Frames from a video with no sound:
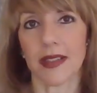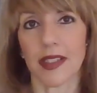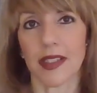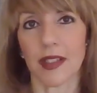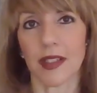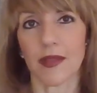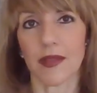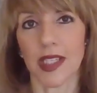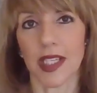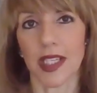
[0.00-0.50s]

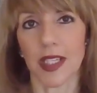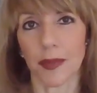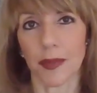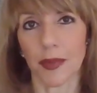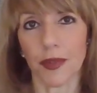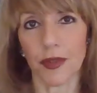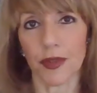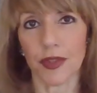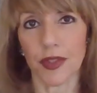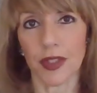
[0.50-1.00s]
ourselves in a
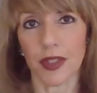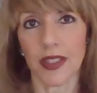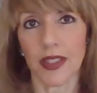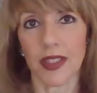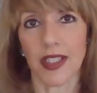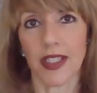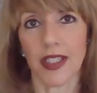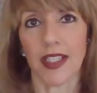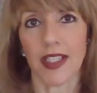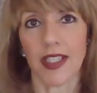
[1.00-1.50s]
portrait
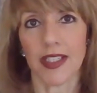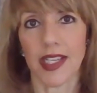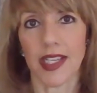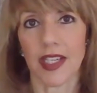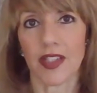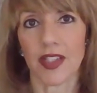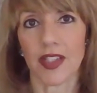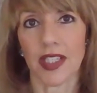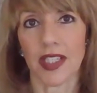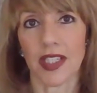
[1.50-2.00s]
is
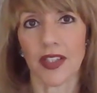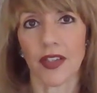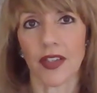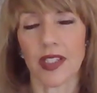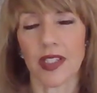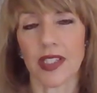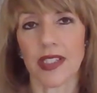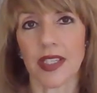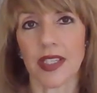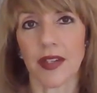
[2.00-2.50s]
actually
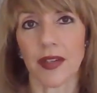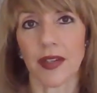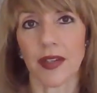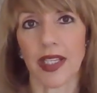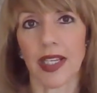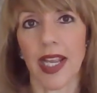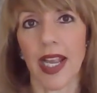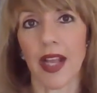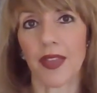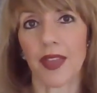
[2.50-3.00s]
not
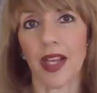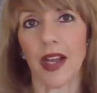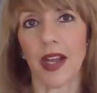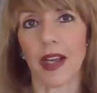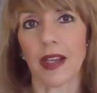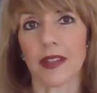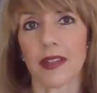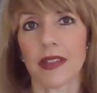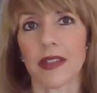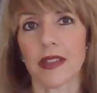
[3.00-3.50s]
necessarily how the
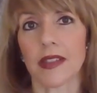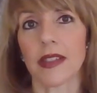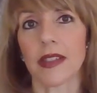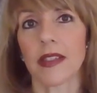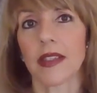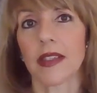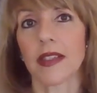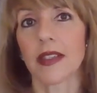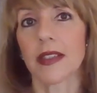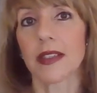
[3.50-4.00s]
artist
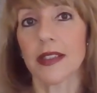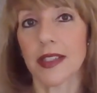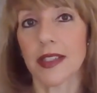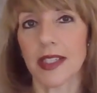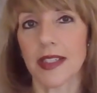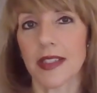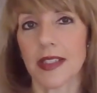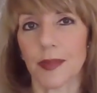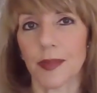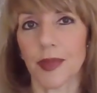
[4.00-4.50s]

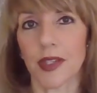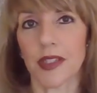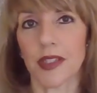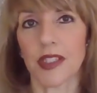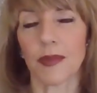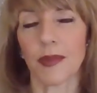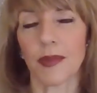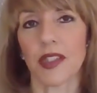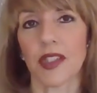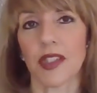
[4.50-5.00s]
sees the
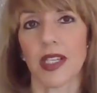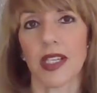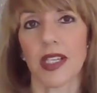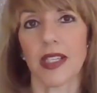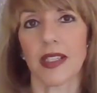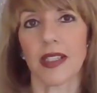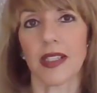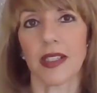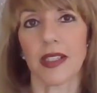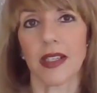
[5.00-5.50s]
person, but
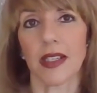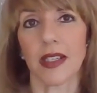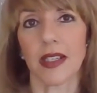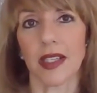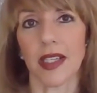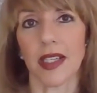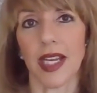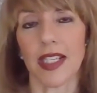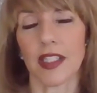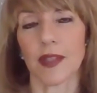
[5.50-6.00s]
it
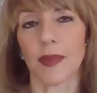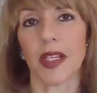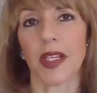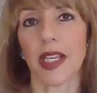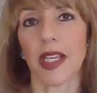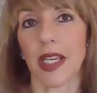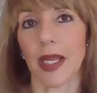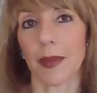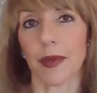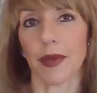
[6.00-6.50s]
has to be a
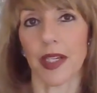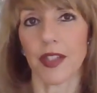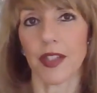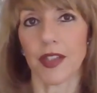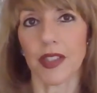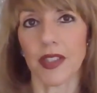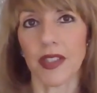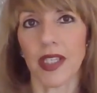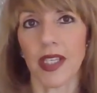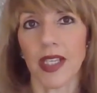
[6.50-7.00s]

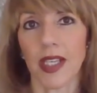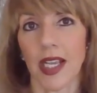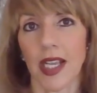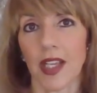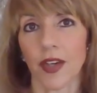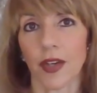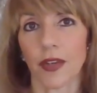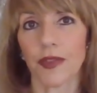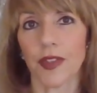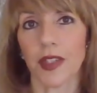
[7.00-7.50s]
collaboration.
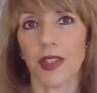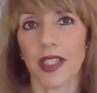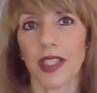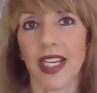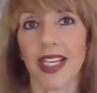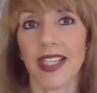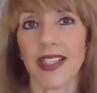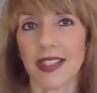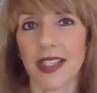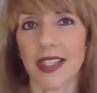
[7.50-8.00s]
And often
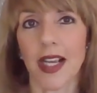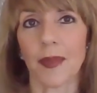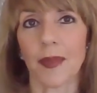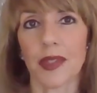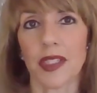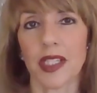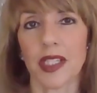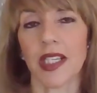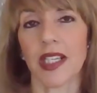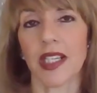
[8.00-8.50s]
it ends
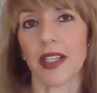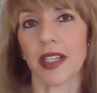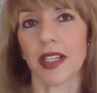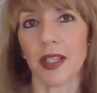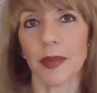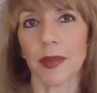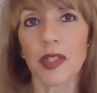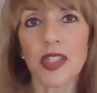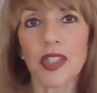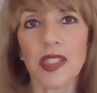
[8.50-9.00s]
up, particularly in a
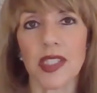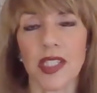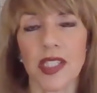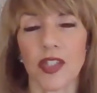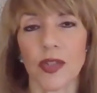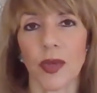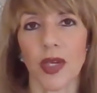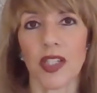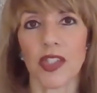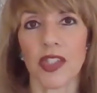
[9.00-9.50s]
commission
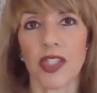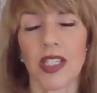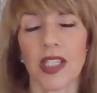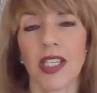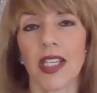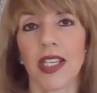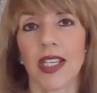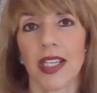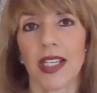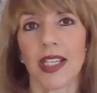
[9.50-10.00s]
situation,
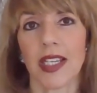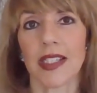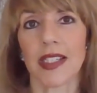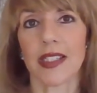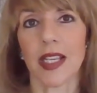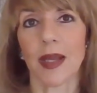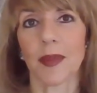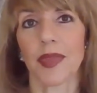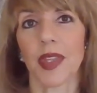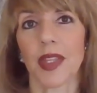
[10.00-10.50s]
it
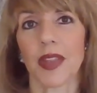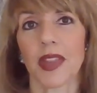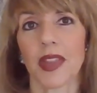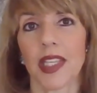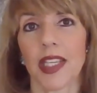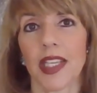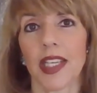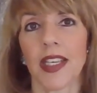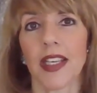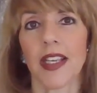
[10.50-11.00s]
ends up that
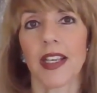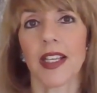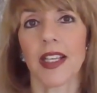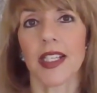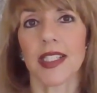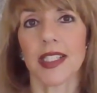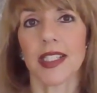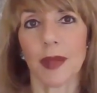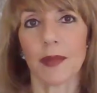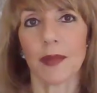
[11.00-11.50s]
the
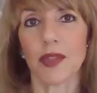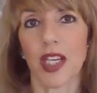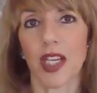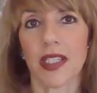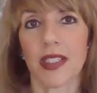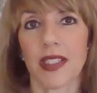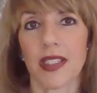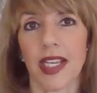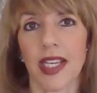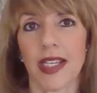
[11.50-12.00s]

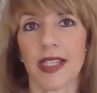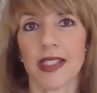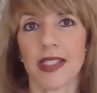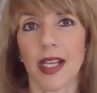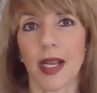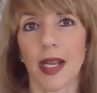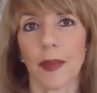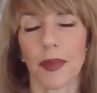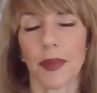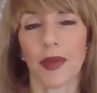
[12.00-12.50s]
subject
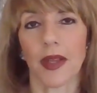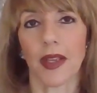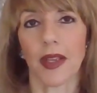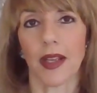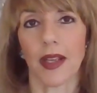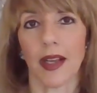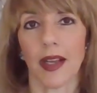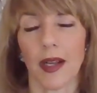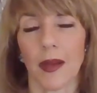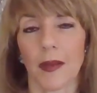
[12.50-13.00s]
ends up
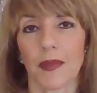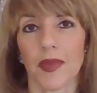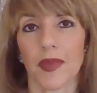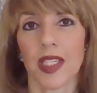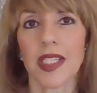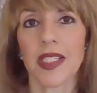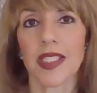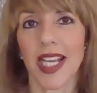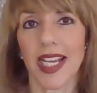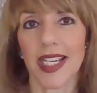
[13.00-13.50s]

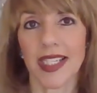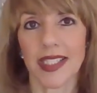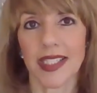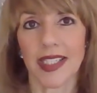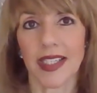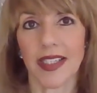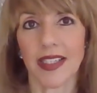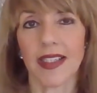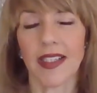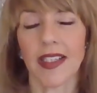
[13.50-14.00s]

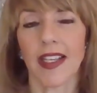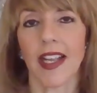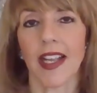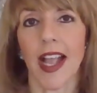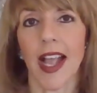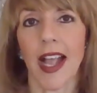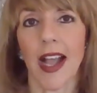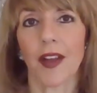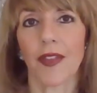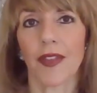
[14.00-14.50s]
dictating
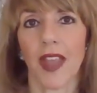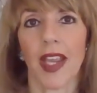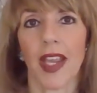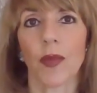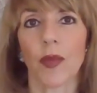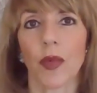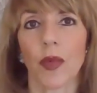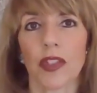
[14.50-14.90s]
how they